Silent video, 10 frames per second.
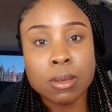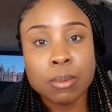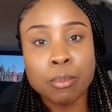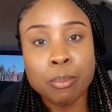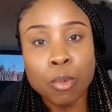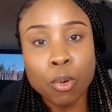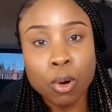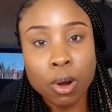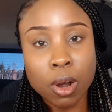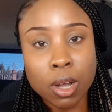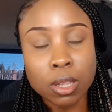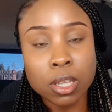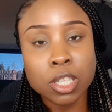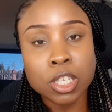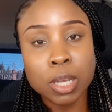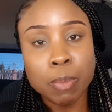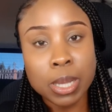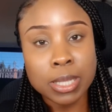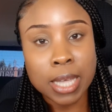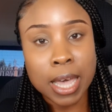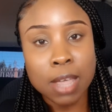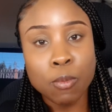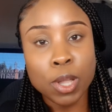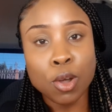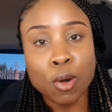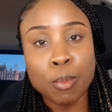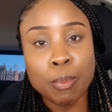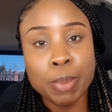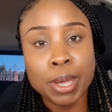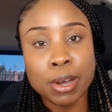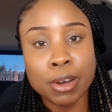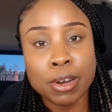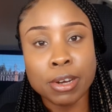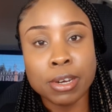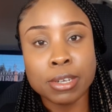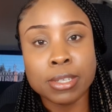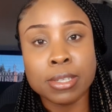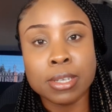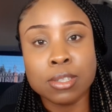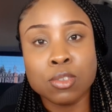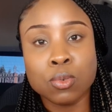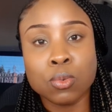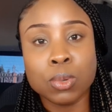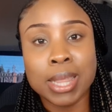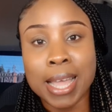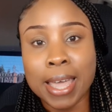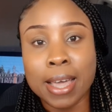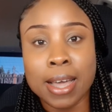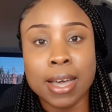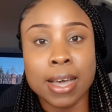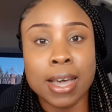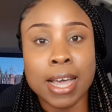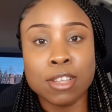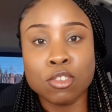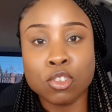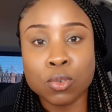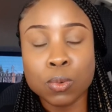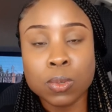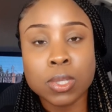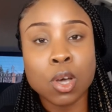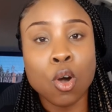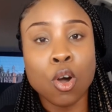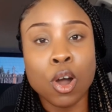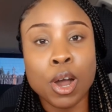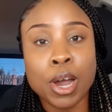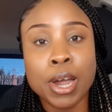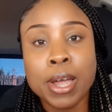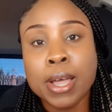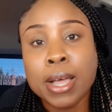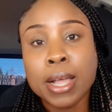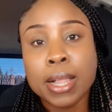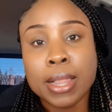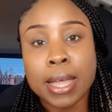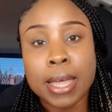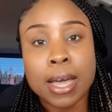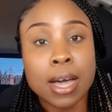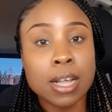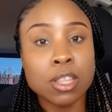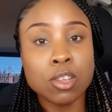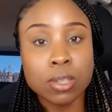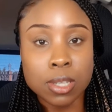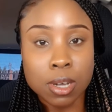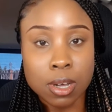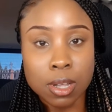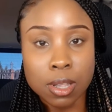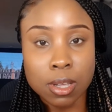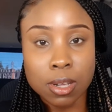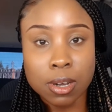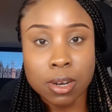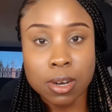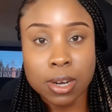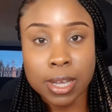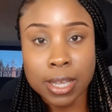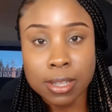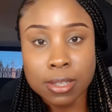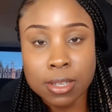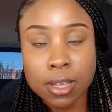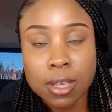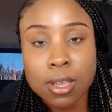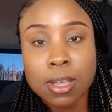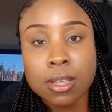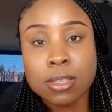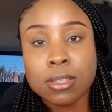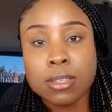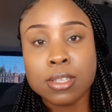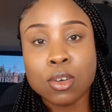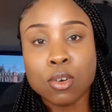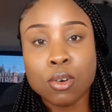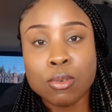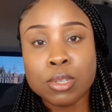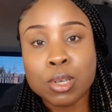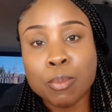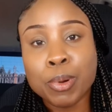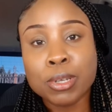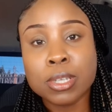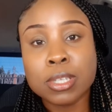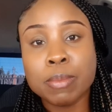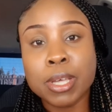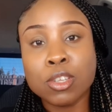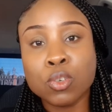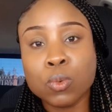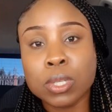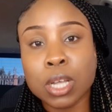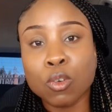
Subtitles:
more on the cheaper side when compared to like a Andrews or like a Nuttall, right? So some persons may choose that